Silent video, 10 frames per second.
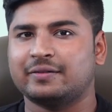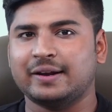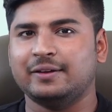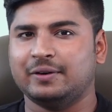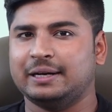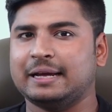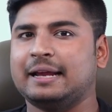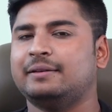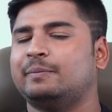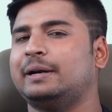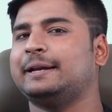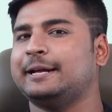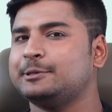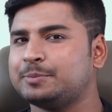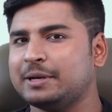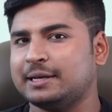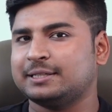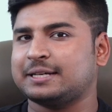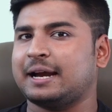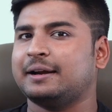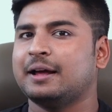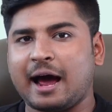relevant, and it helps me understand